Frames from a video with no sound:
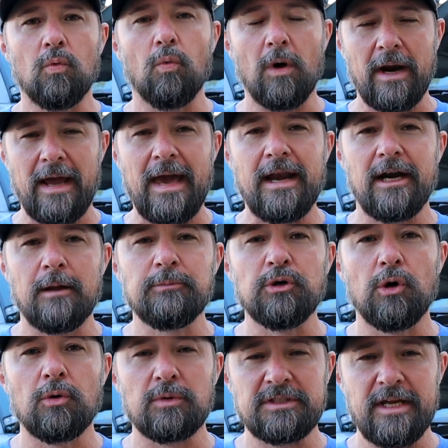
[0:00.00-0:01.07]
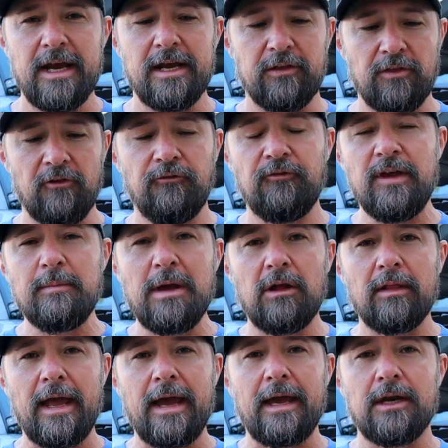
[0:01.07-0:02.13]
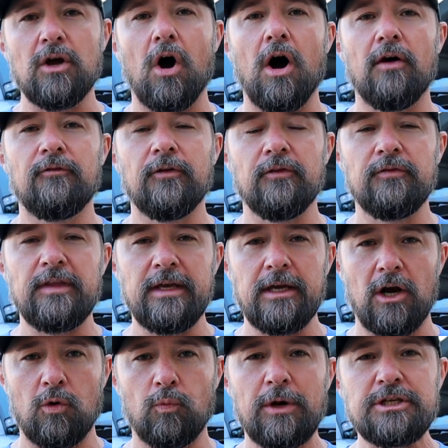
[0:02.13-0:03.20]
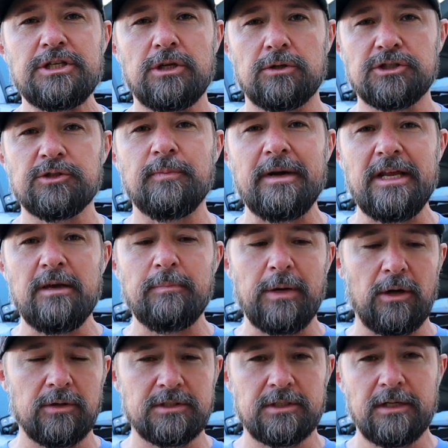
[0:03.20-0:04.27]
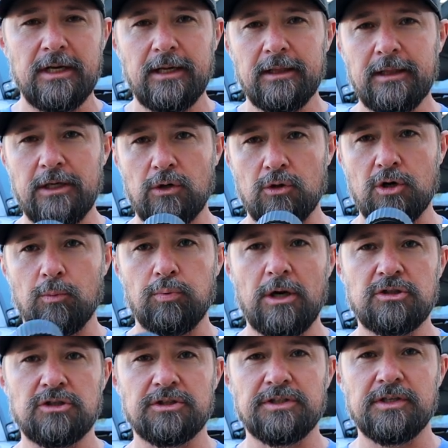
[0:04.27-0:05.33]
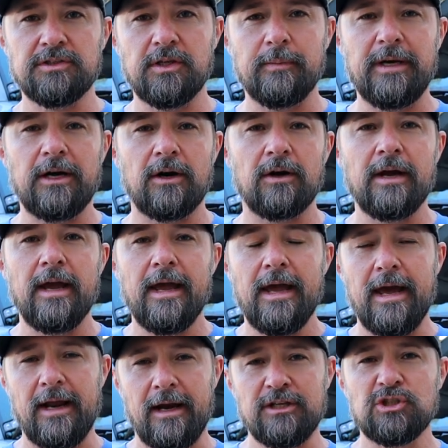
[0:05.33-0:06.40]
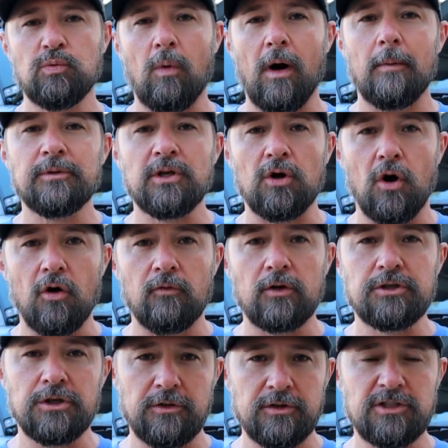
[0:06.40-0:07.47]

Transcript: What I ended up doing was taking the female end off of the original Smittybilt little compressor system here, and I swapped it over to the